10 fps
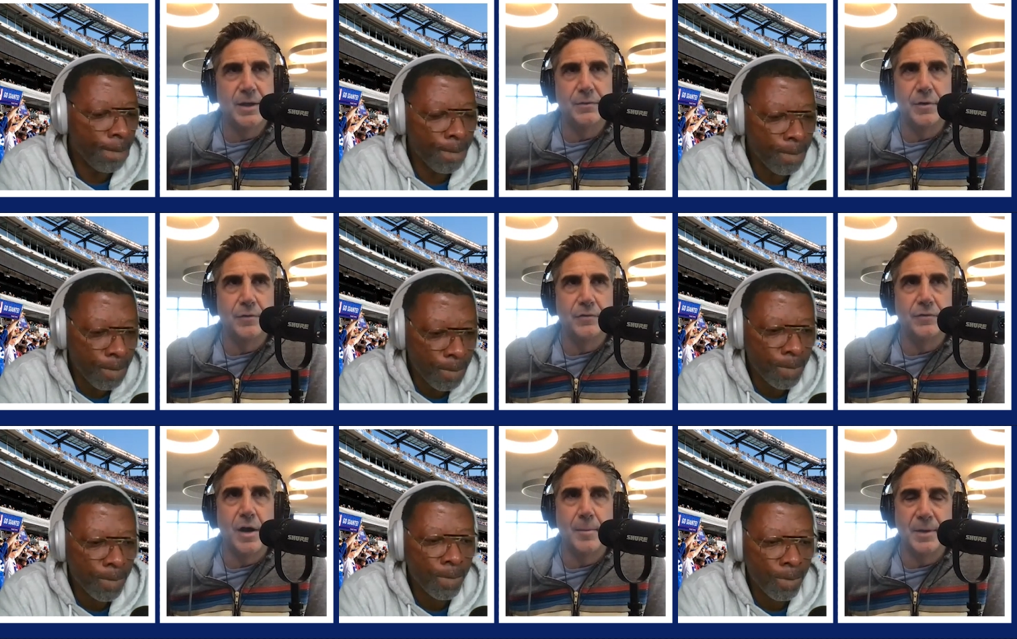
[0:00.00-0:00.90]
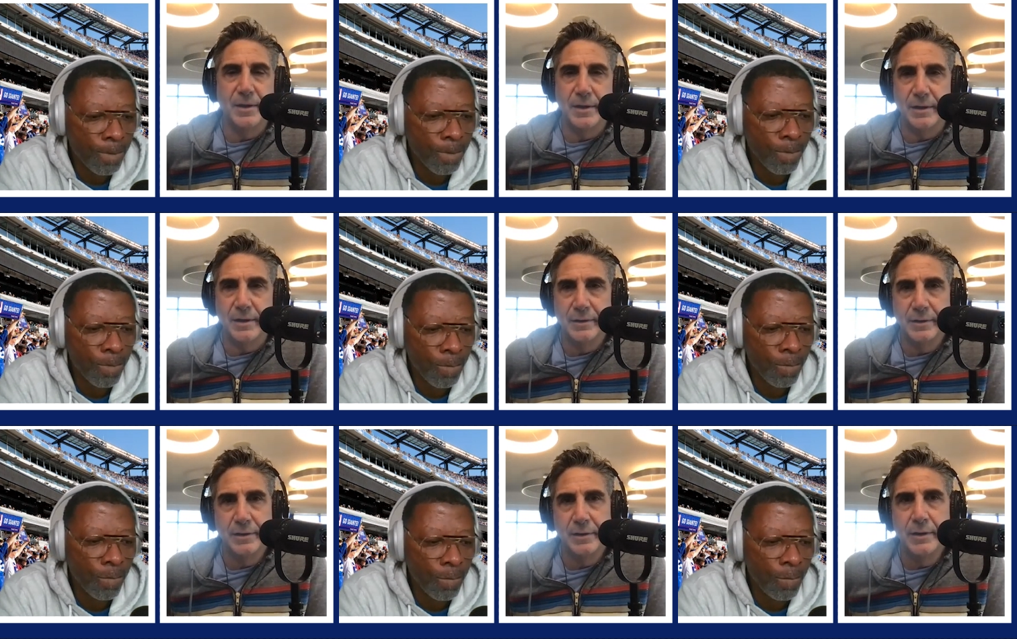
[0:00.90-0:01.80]
Speaker 1: mm-hmm. throw Fromm in there?
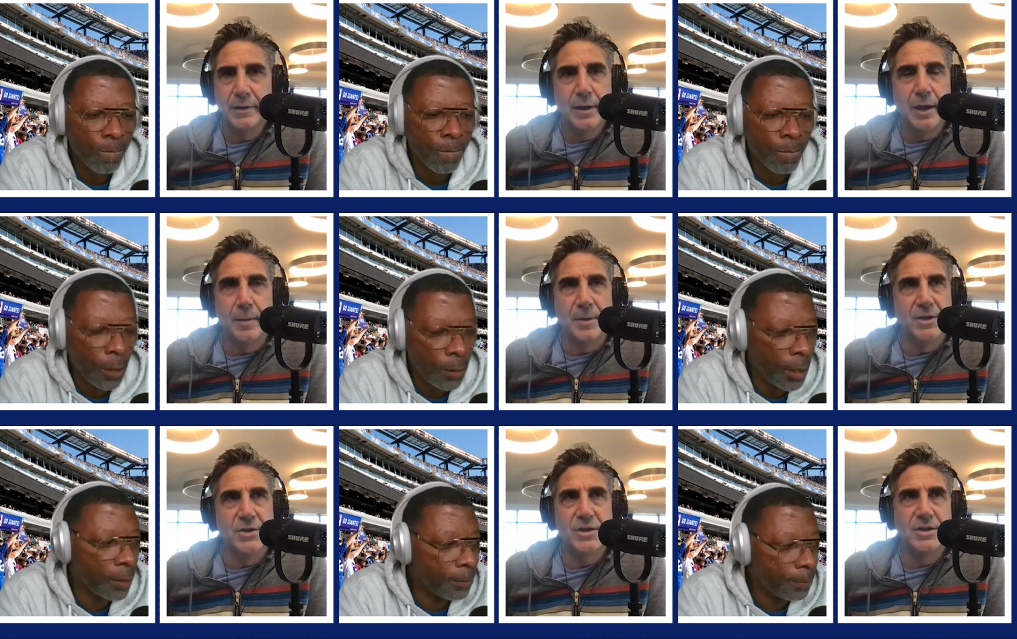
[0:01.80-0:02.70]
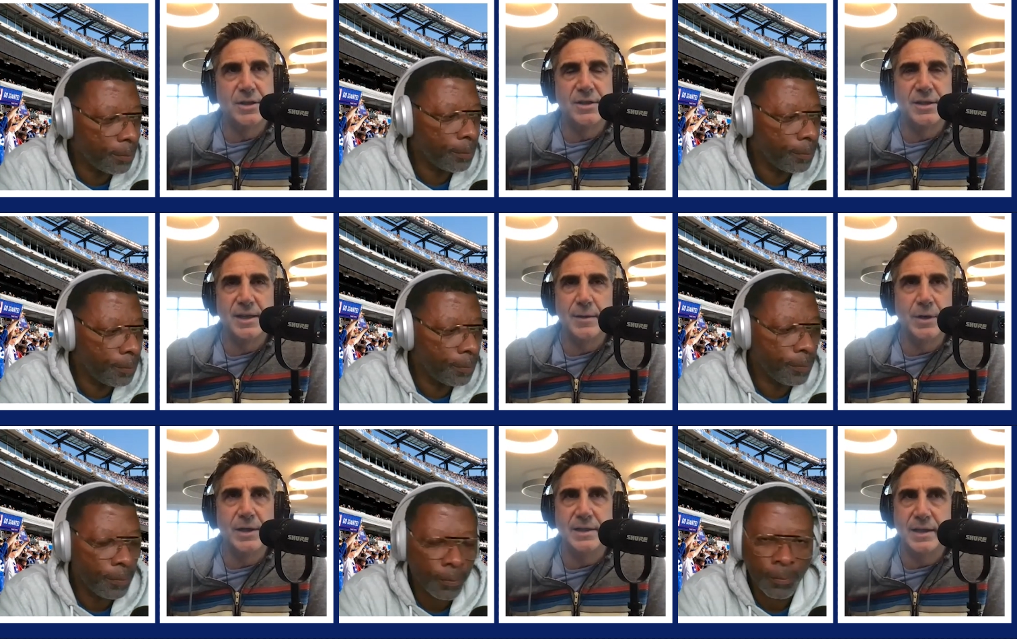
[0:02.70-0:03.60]
I mean, yeah. just to see
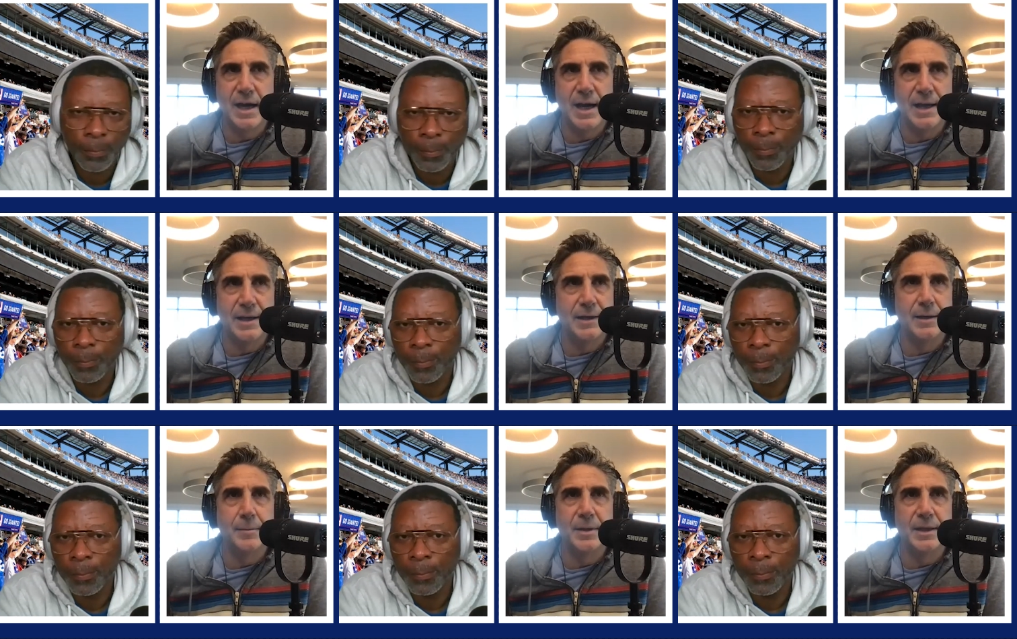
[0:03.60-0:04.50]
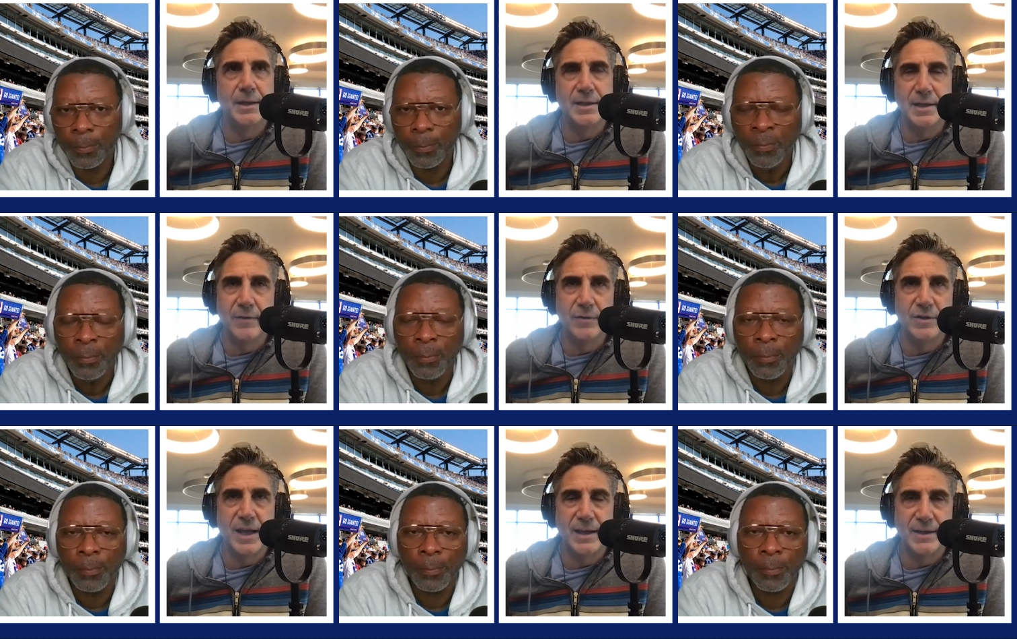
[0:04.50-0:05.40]
what he's got. I mean, he's never
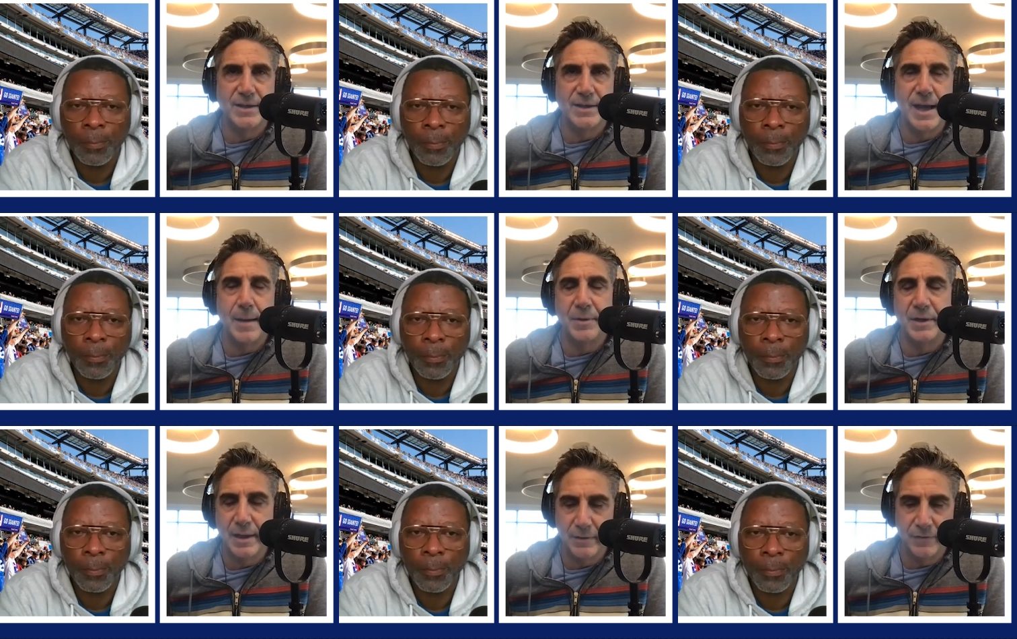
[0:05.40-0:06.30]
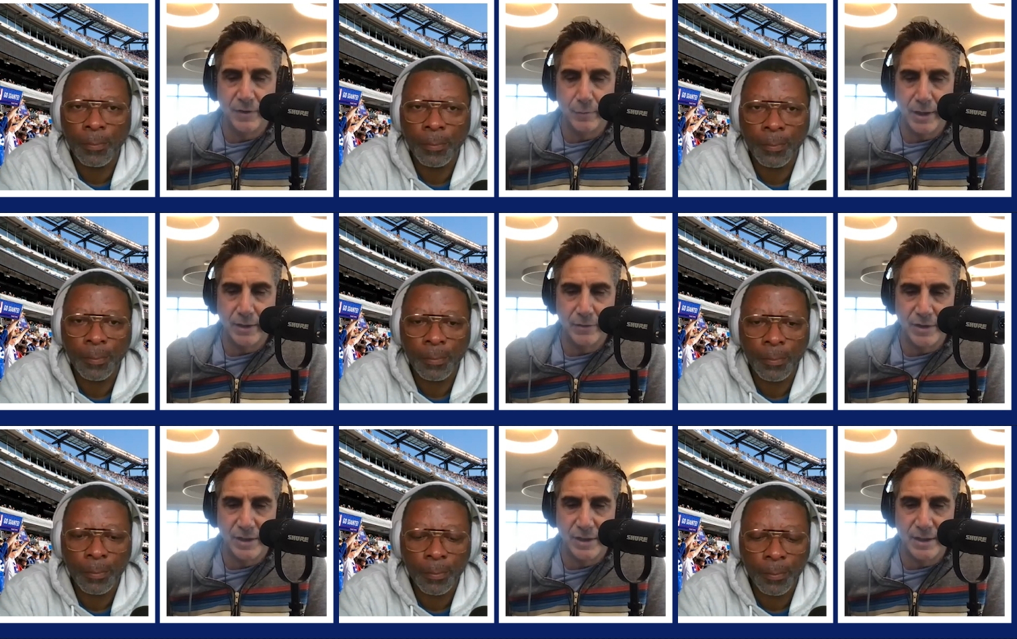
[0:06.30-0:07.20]
taken a snap in an NFL regular
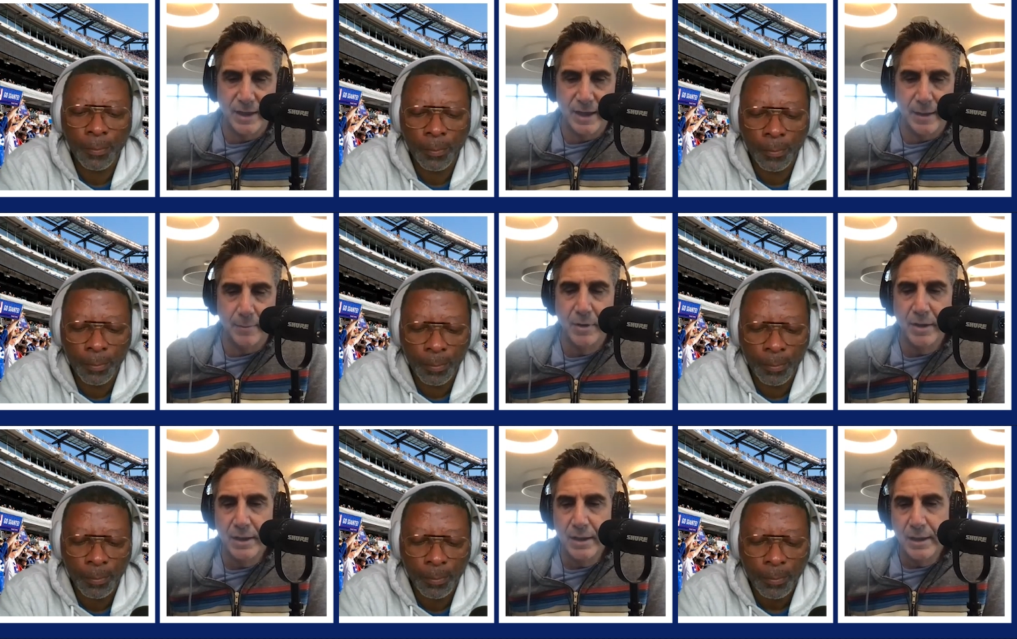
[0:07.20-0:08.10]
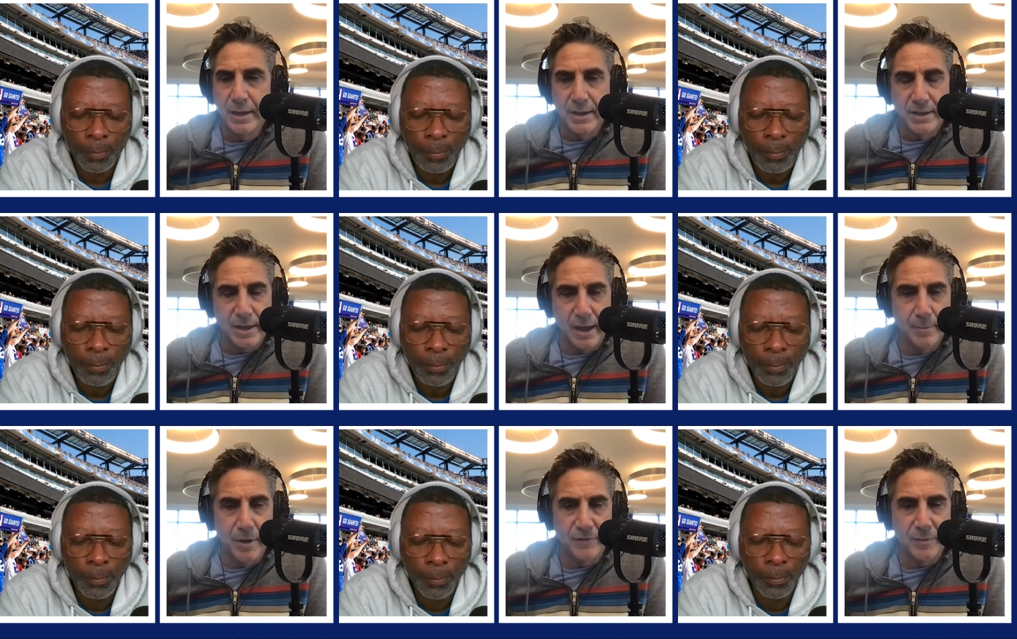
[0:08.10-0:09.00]
season game. Sign
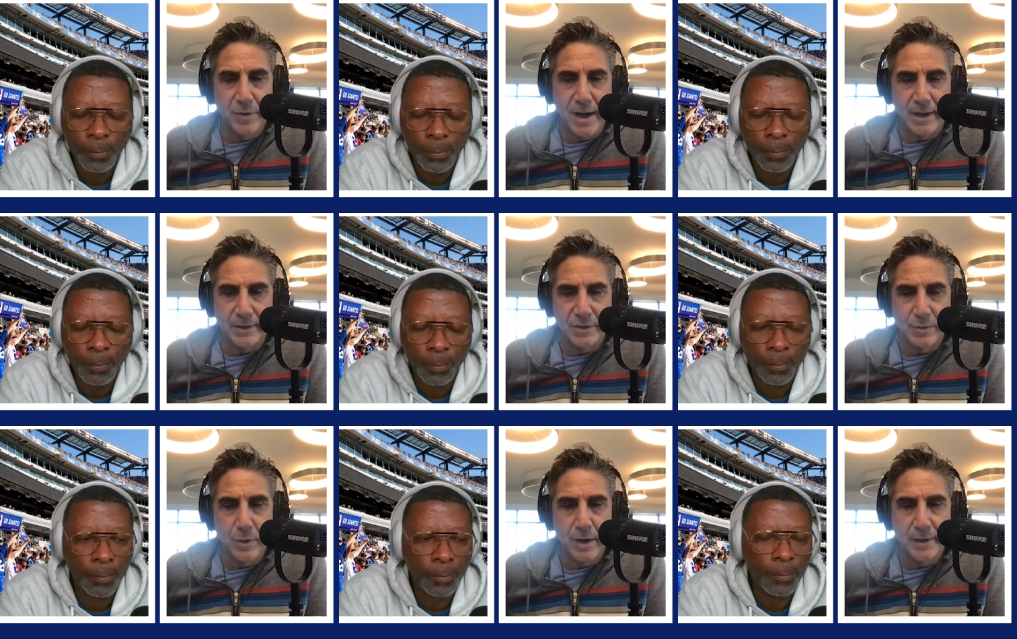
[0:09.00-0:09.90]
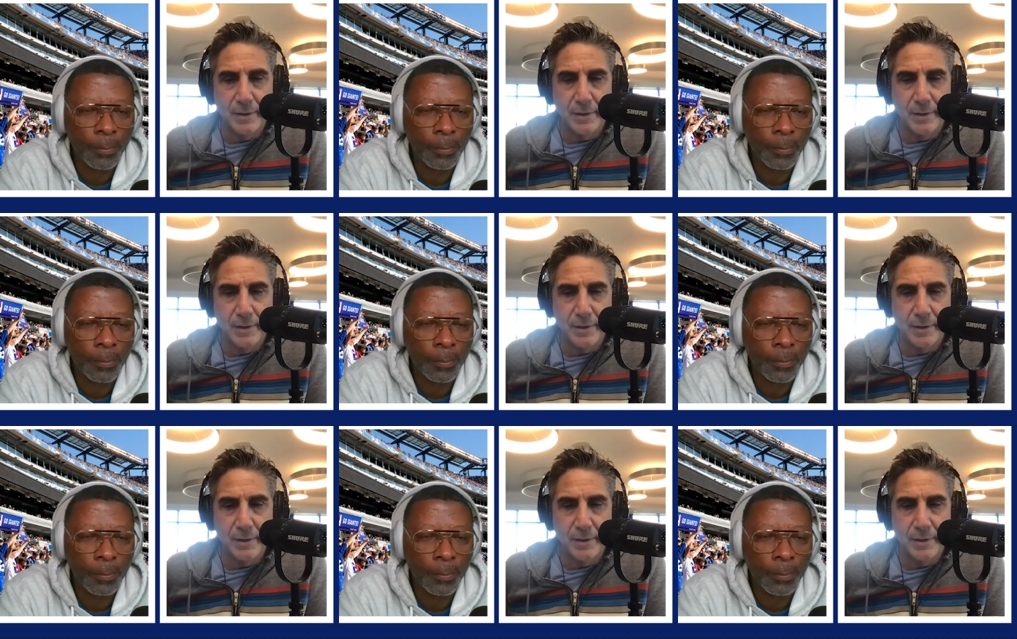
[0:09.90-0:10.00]
him off the practice squad.